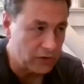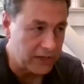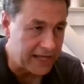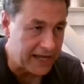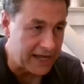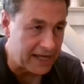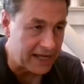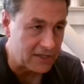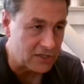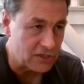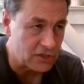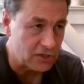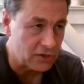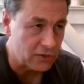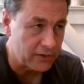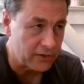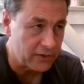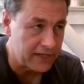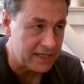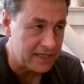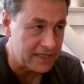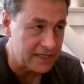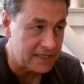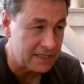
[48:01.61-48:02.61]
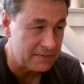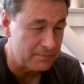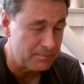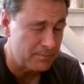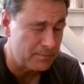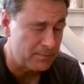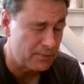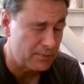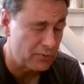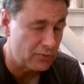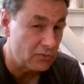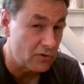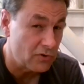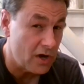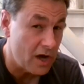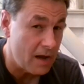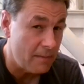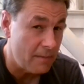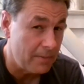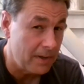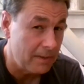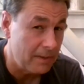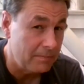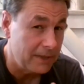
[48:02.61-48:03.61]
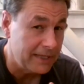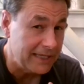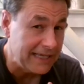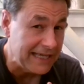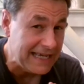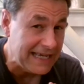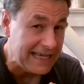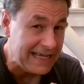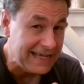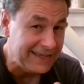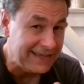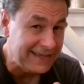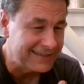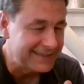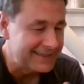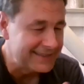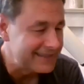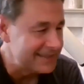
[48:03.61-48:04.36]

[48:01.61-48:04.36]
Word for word: the answer is probably